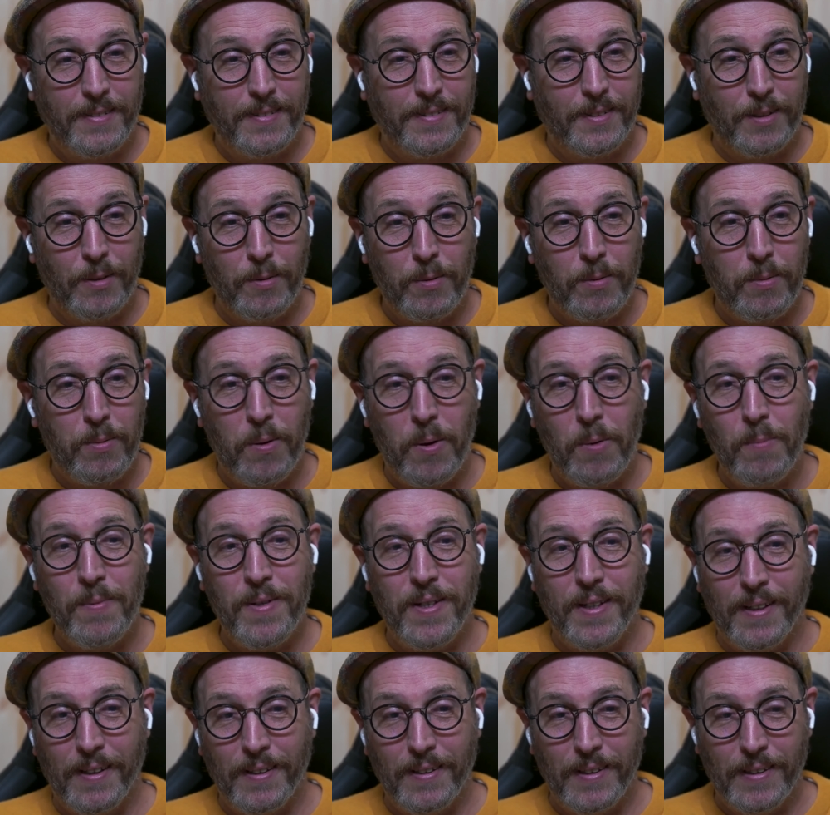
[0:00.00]
don't quote
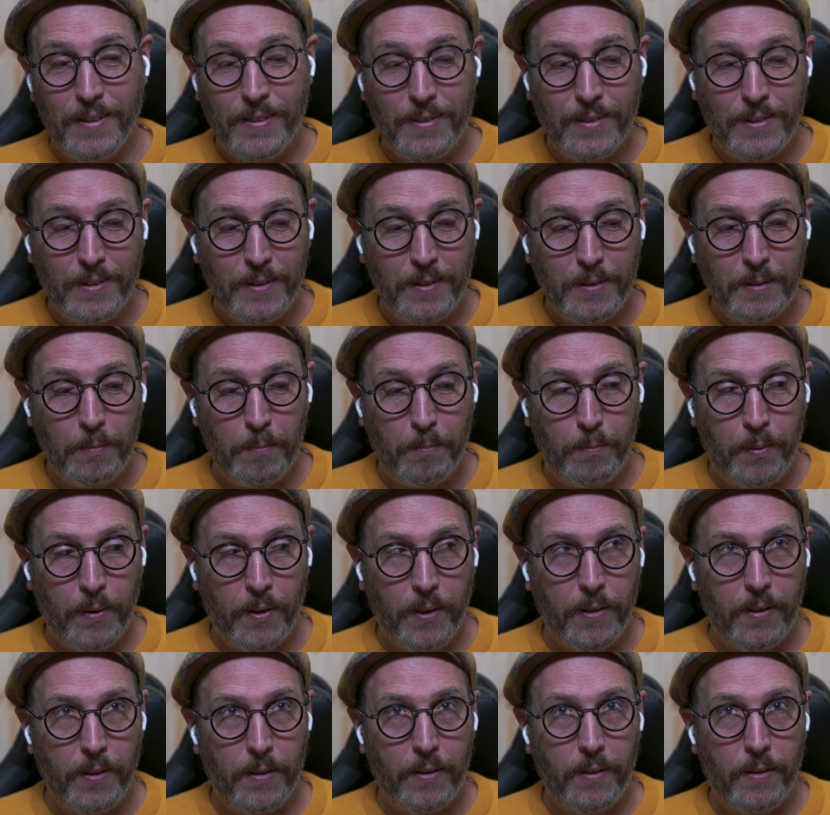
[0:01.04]
me on this,
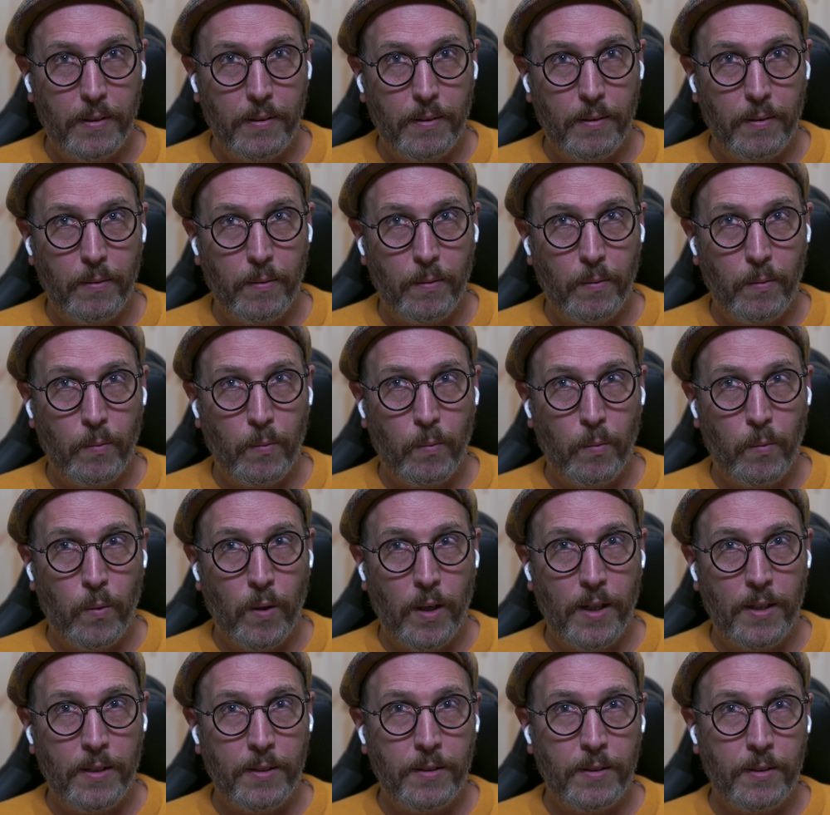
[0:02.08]
but
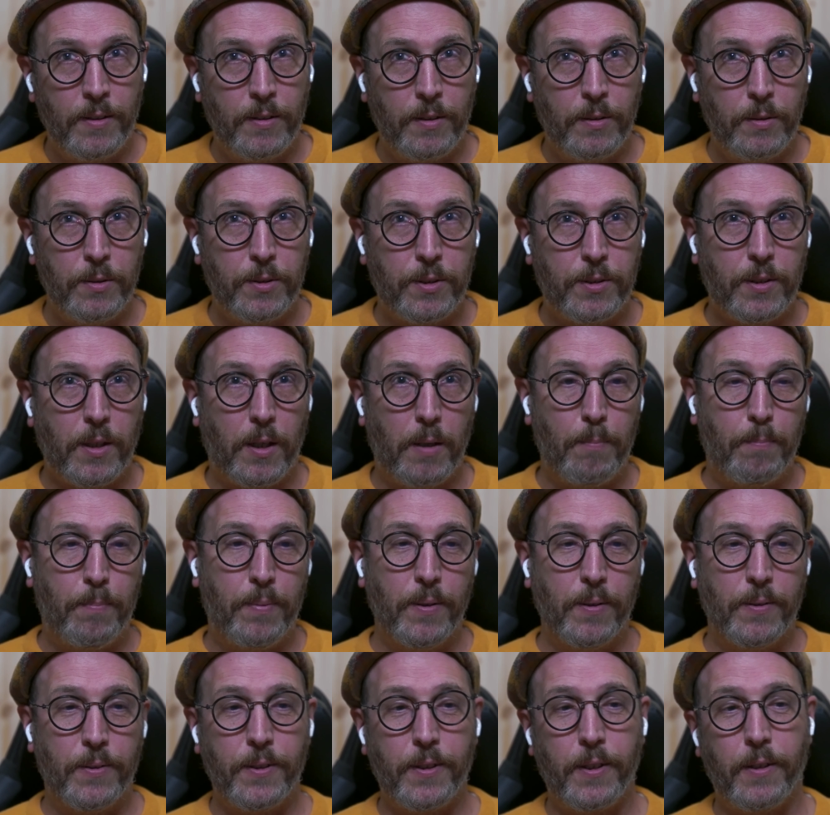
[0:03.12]
when you start
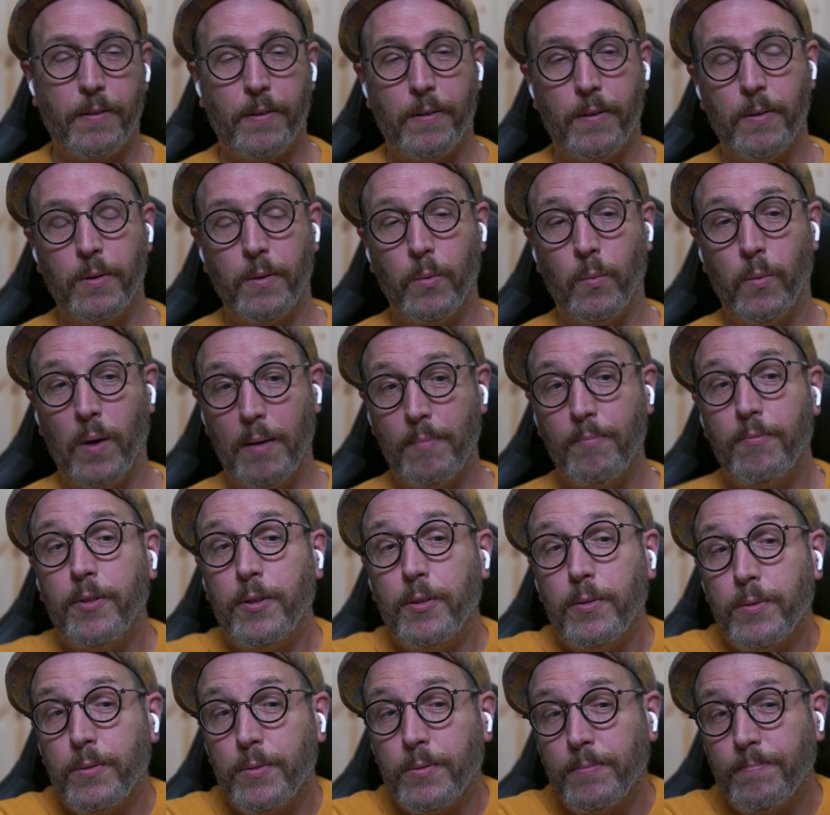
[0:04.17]
building your own web
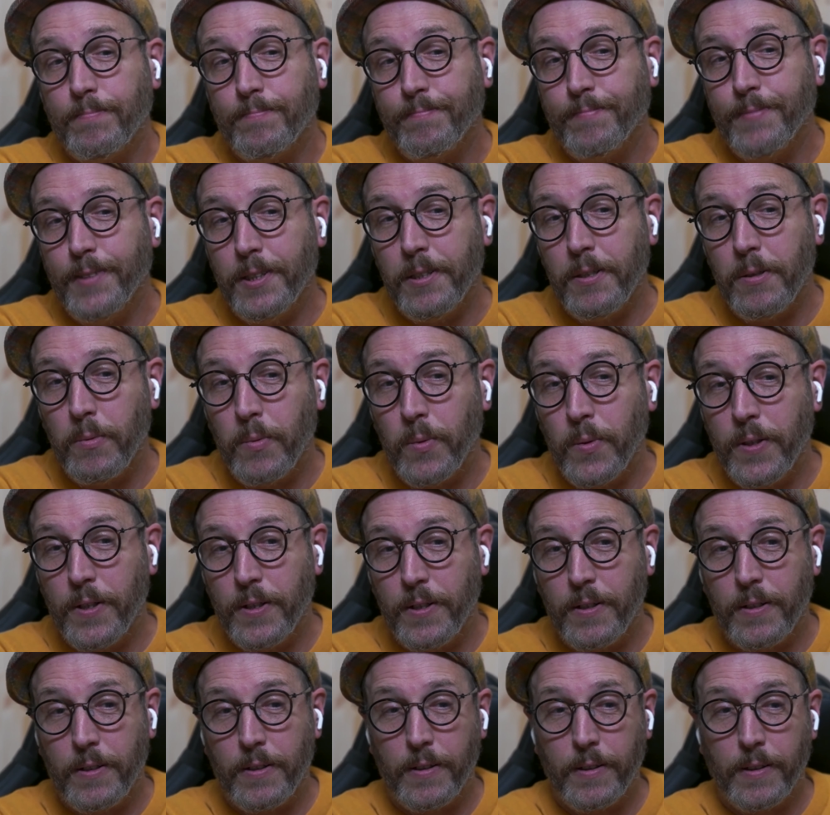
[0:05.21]
view,
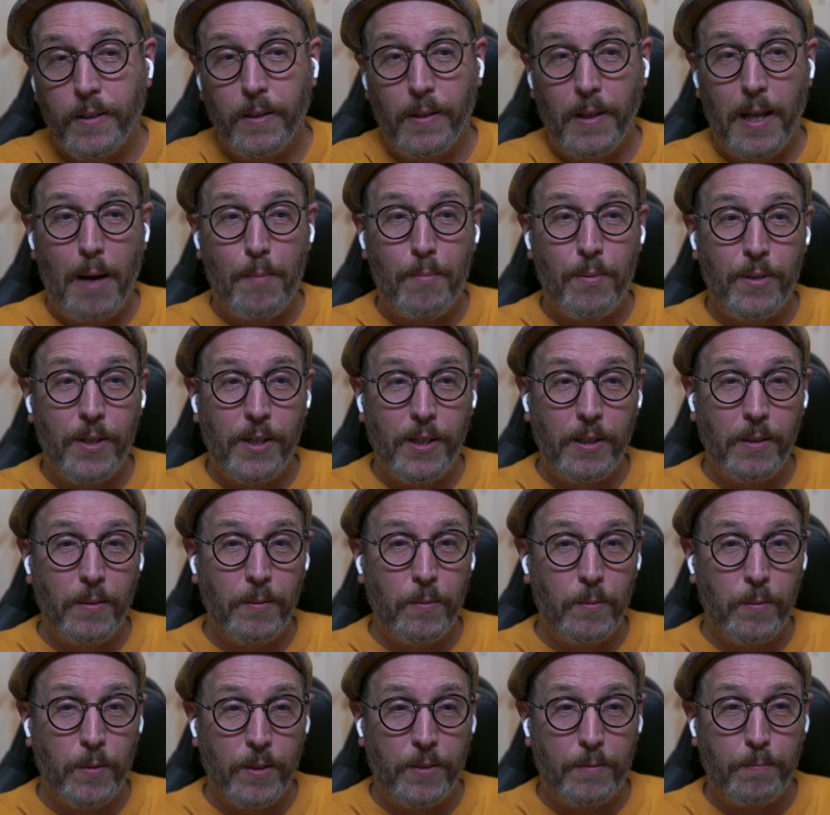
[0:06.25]
we're
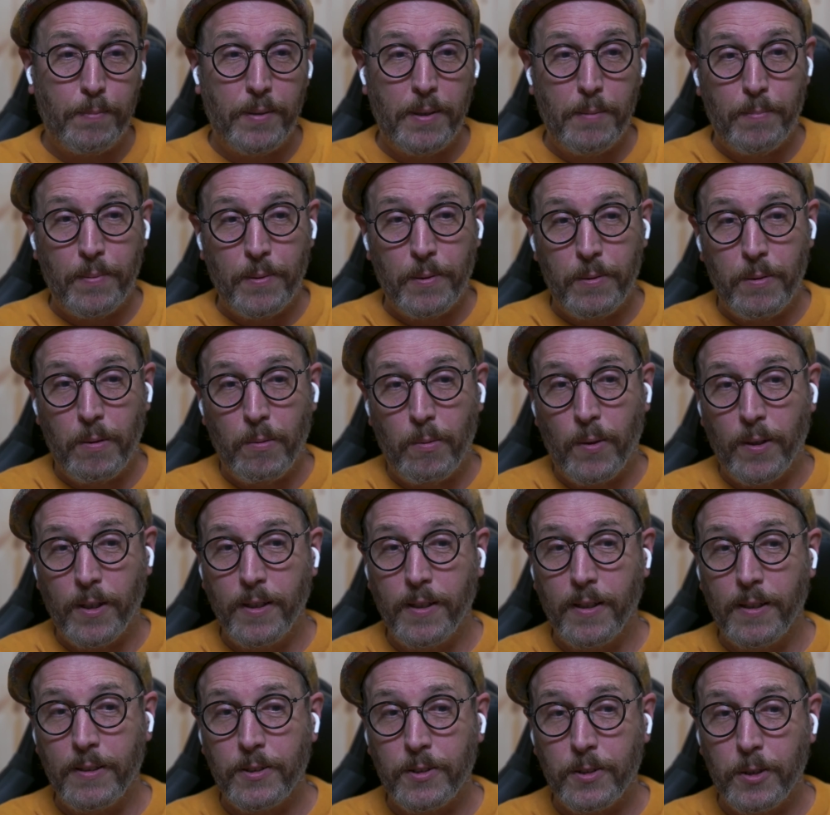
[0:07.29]
collaborating with people who are
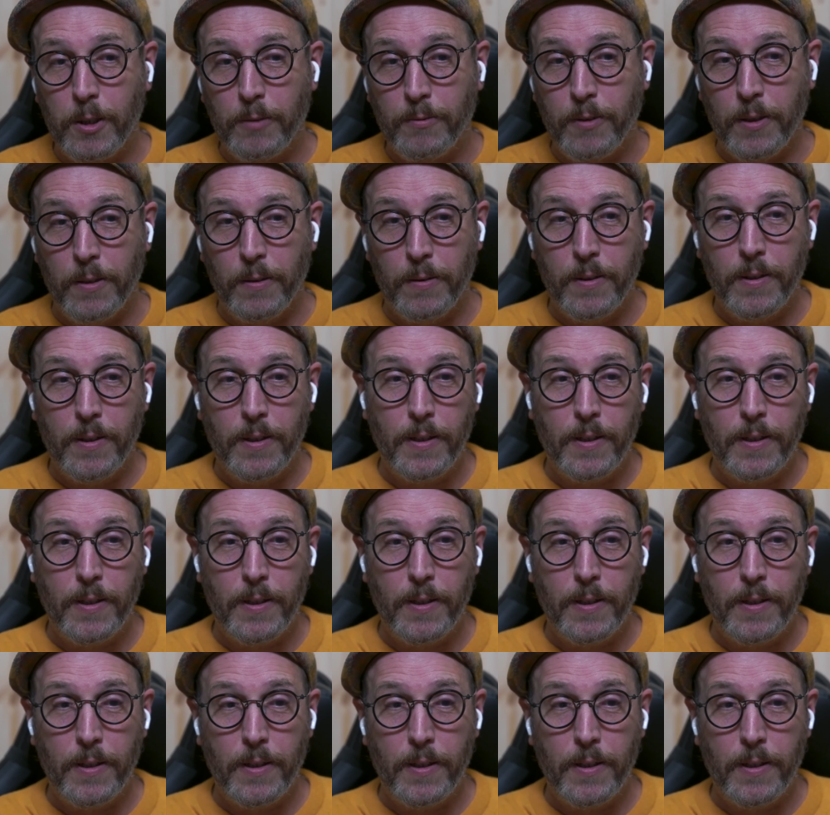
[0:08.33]
working on Servo.